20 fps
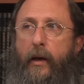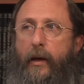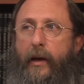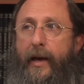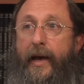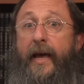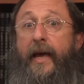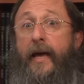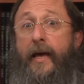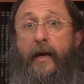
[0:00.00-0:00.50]

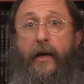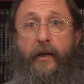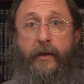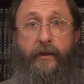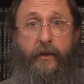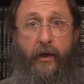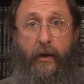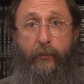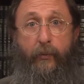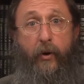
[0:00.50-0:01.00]

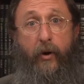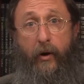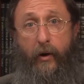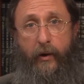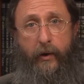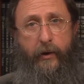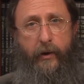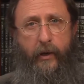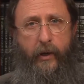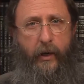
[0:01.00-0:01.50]
hand
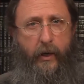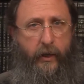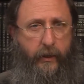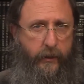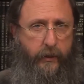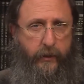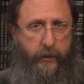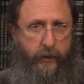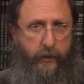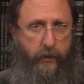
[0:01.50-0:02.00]
upon
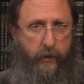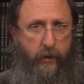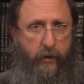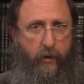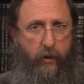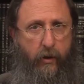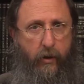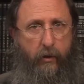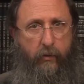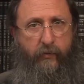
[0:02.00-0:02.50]
us, on
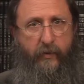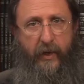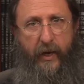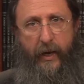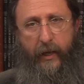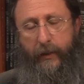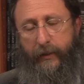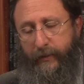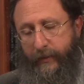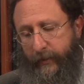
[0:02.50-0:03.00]
all
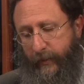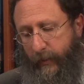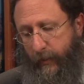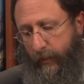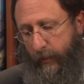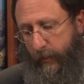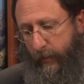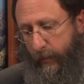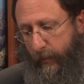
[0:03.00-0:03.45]
reality,